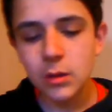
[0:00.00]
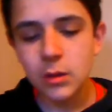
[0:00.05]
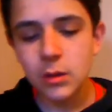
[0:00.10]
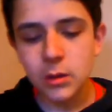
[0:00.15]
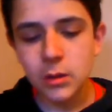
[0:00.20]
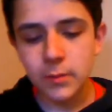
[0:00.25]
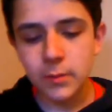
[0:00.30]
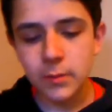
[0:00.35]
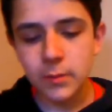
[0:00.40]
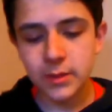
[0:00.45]

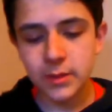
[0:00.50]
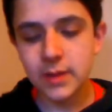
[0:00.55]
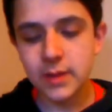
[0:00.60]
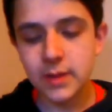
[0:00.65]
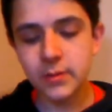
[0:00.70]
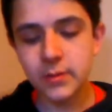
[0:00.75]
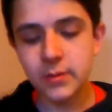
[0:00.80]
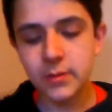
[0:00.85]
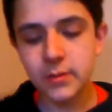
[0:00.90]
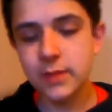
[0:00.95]
But anyway,
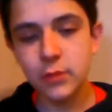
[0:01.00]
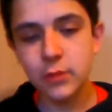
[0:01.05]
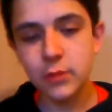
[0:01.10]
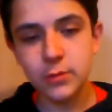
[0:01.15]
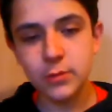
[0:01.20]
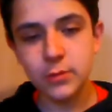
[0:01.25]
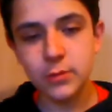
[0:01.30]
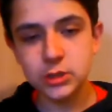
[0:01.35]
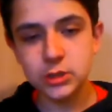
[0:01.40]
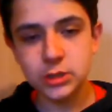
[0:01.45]
that's pretty
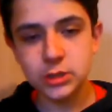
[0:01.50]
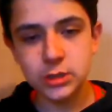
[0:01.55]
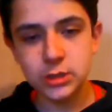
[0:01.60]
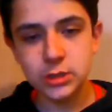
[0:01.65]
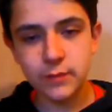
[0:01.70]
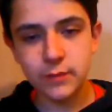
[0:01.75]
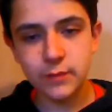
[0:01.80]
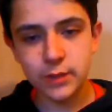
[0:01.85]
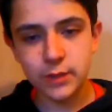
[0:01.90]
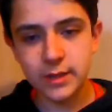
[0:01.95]
much
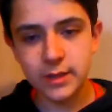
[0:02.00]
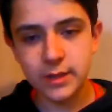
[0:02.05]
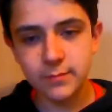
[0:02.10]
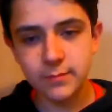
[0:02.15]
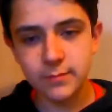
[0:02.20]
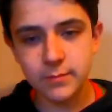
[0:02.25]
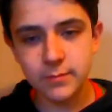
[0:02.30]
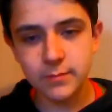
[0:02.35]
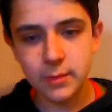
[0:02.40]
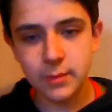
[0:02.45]
everything
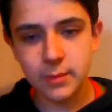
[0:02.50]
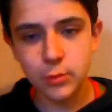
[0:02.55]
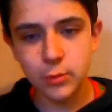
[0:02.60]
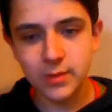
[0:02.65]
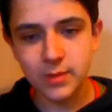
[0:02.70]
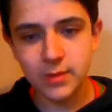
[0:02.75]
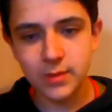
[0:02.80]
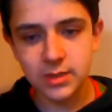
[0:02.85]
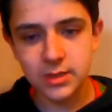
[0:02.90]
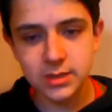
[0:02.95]
I put on my
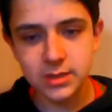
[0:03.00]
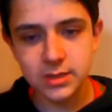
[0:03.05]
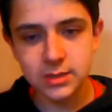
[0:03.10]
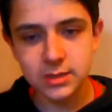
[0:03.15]
list.